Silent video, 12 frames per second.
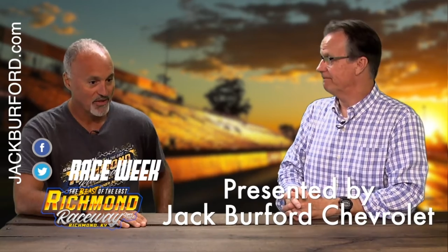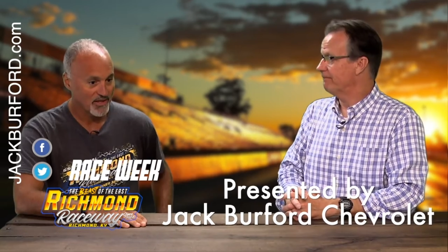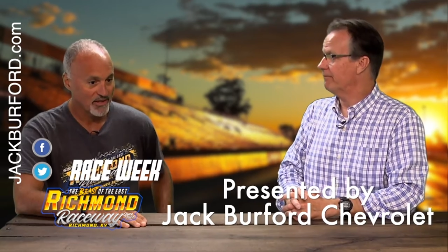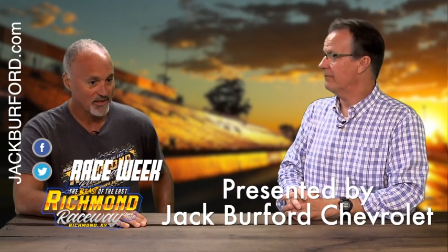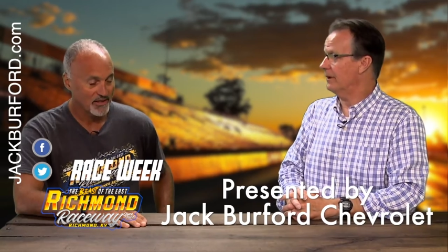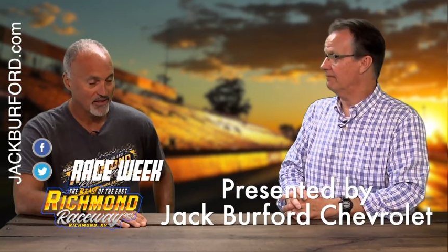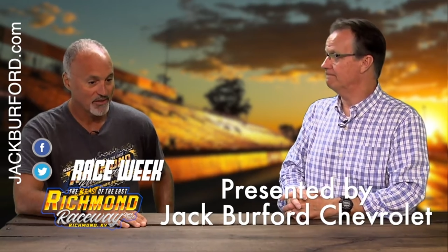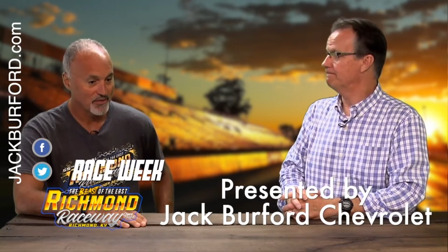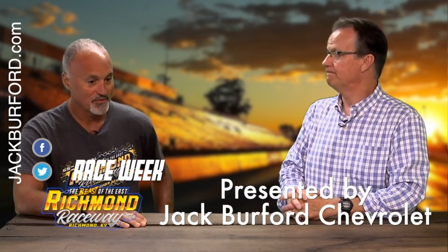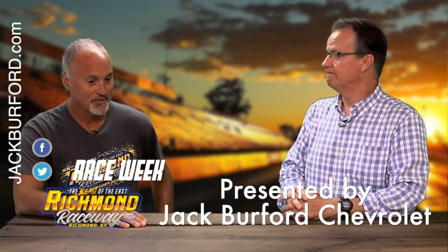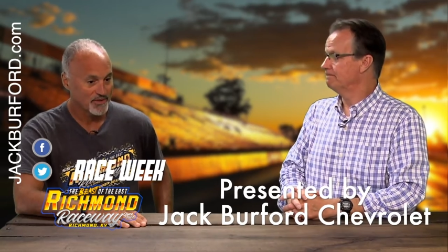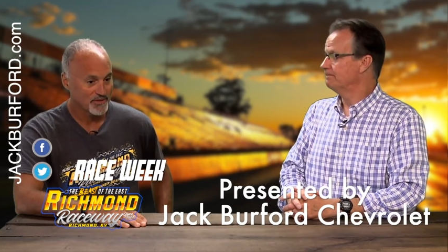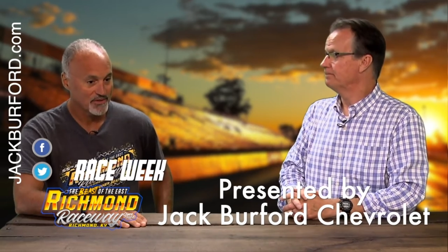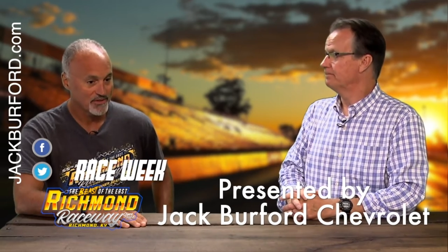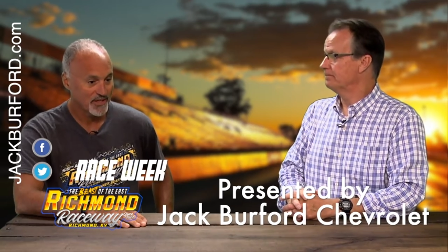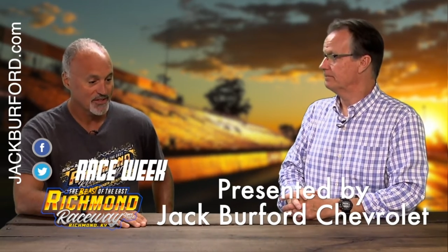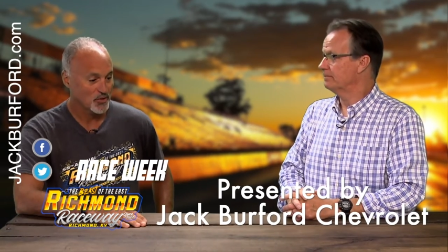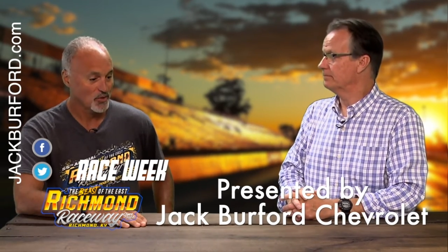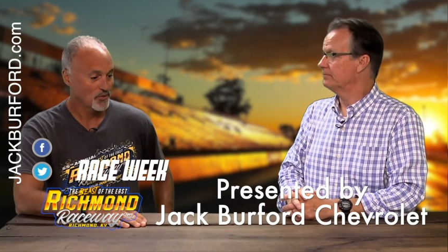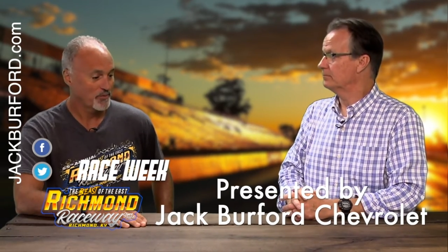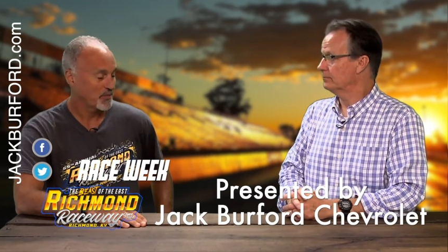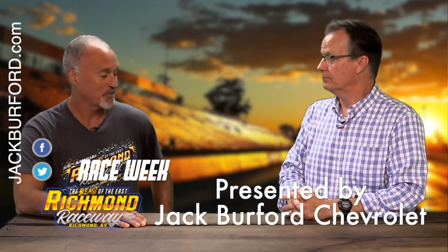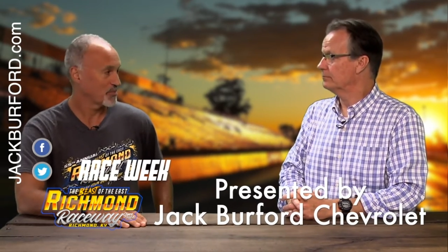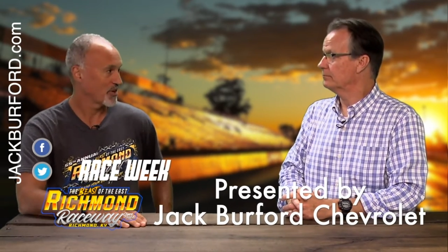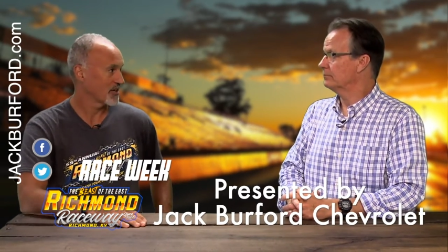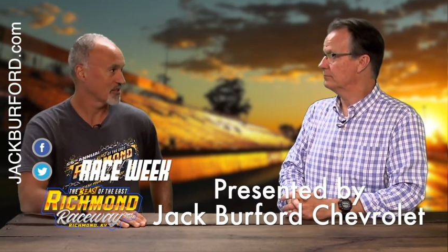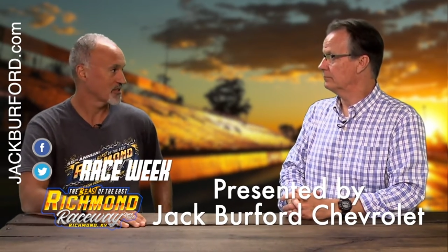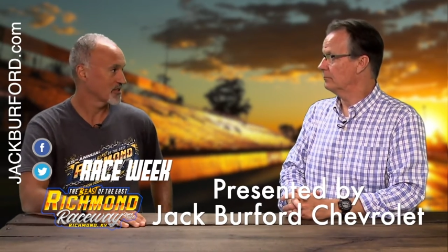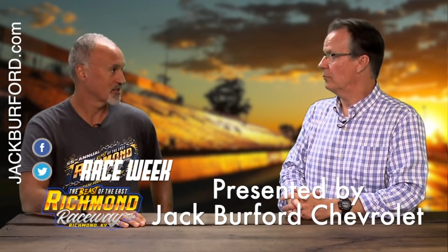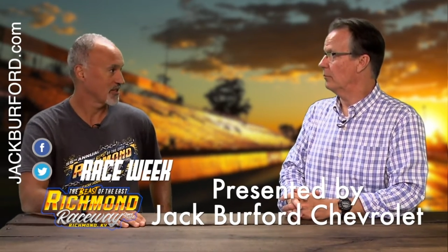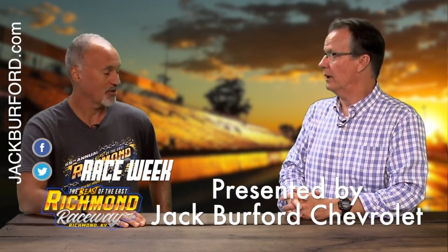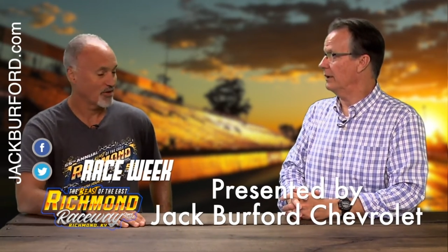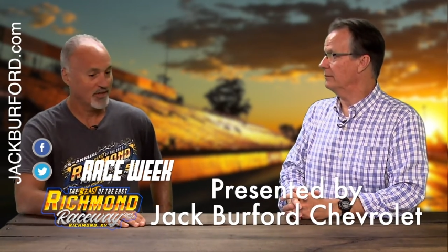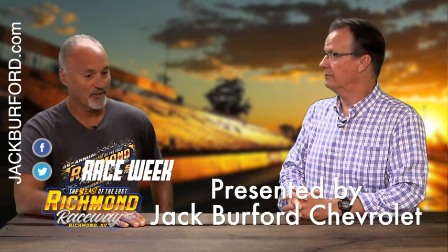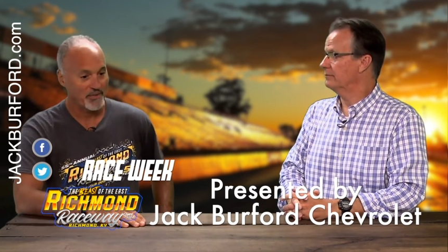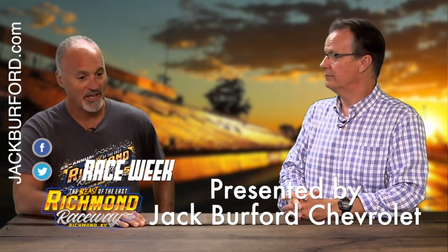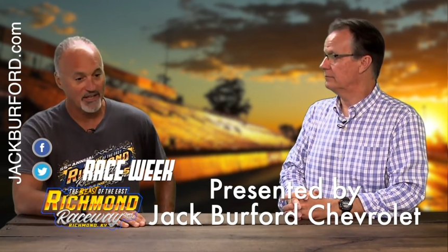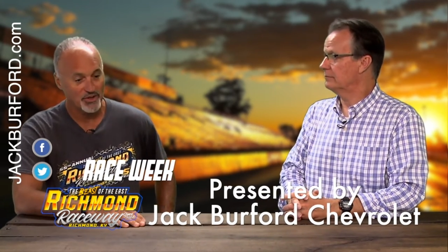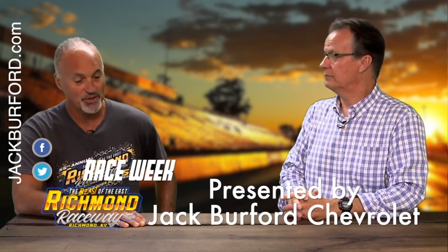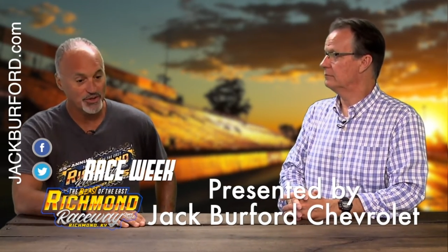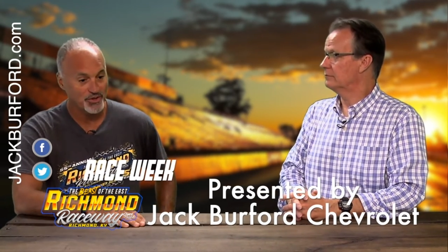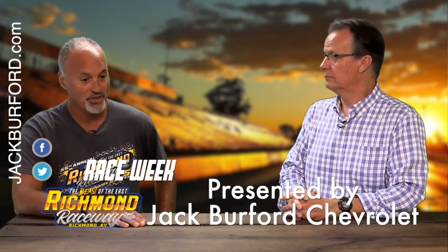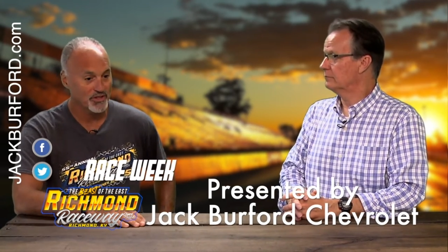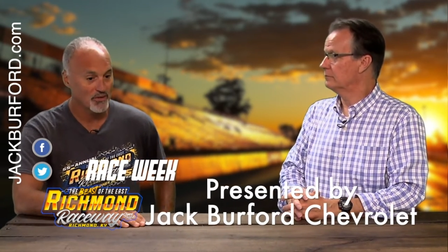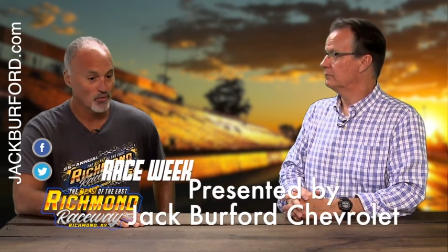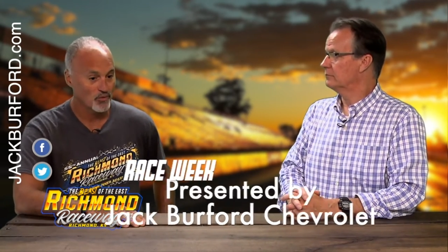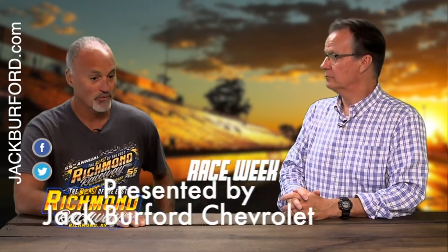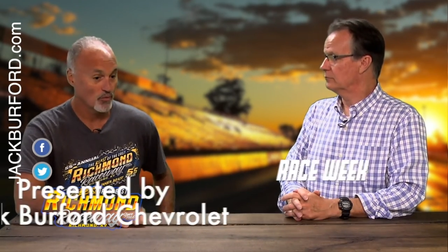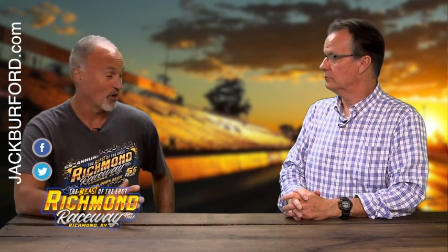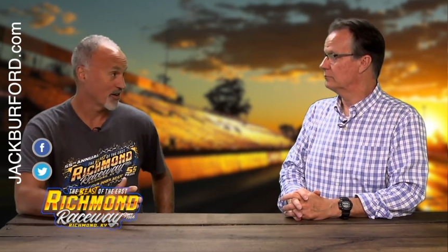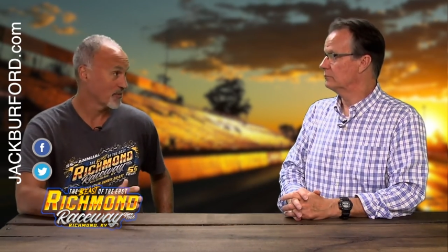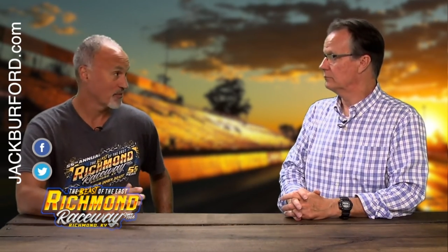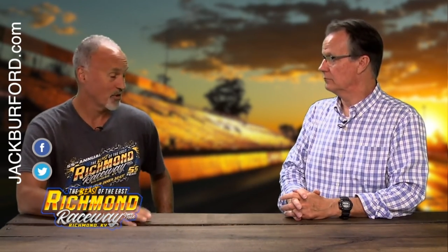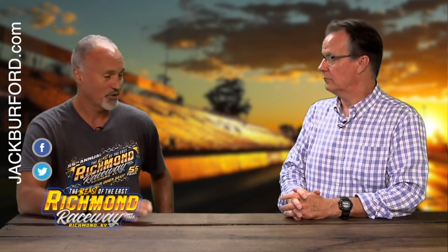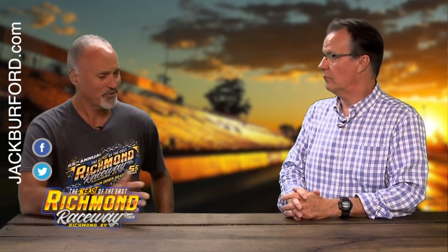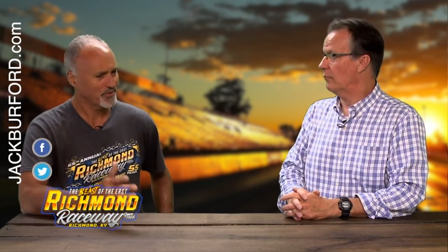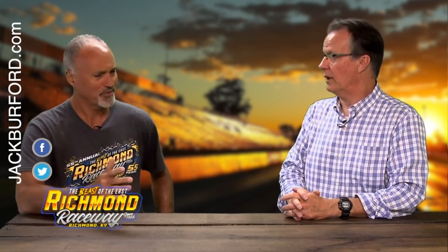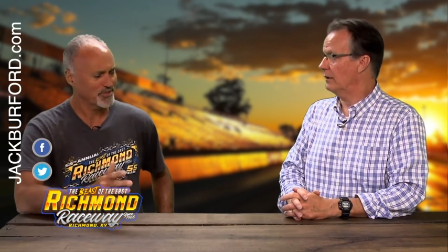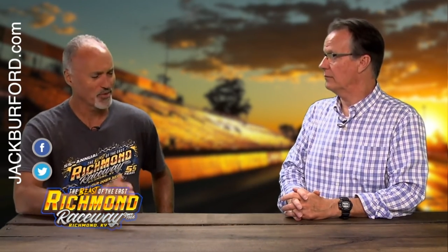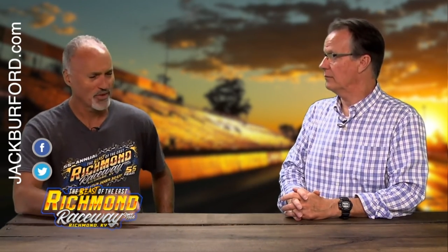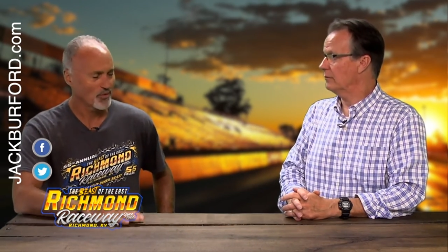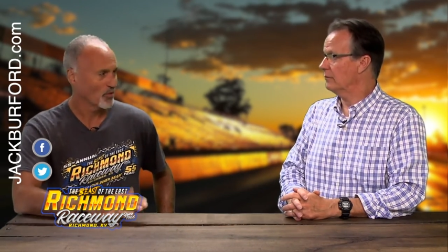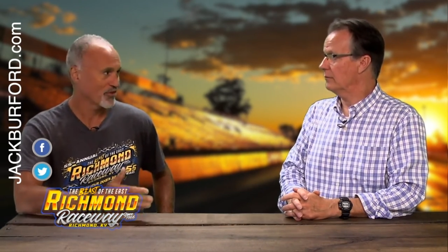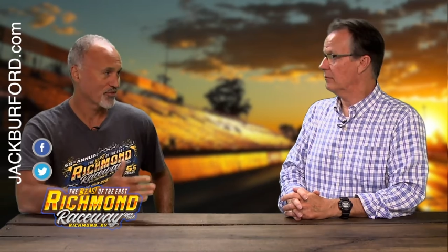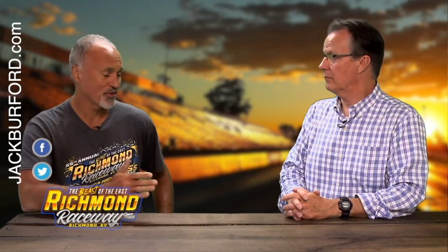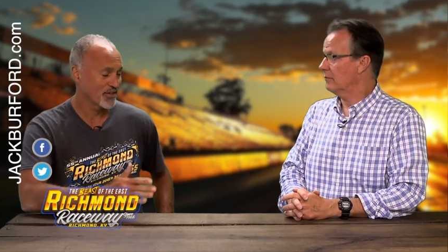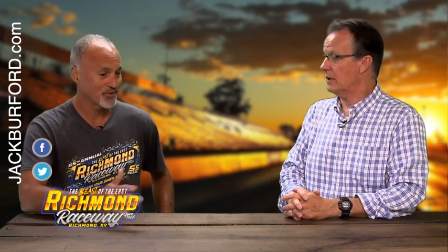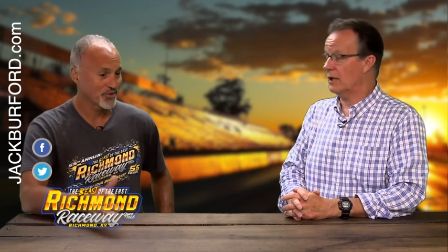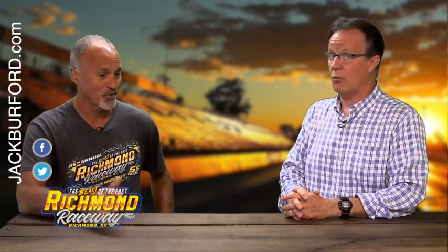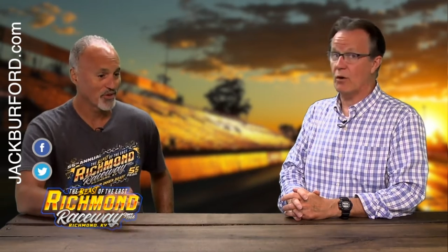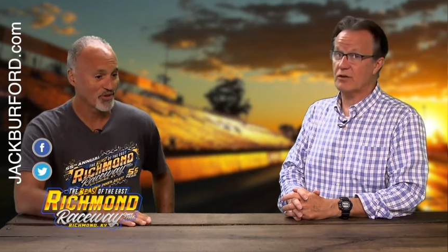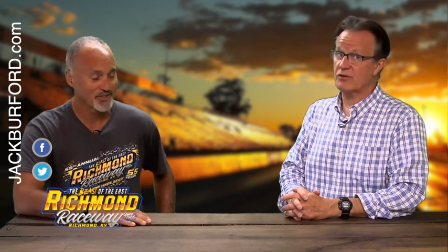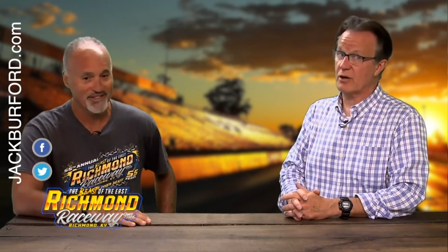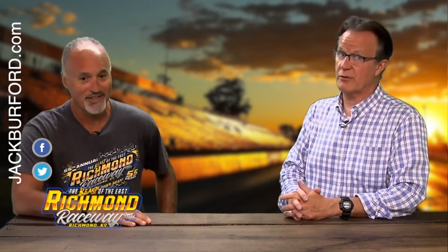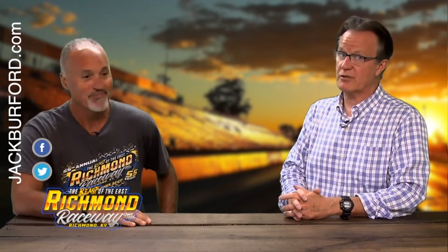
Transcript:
Speaker 1: on yep. you know the ice cold pepsi products and gatorade right. and bang energy drink and water always oh, drink right. of water water's good I yeah water water's always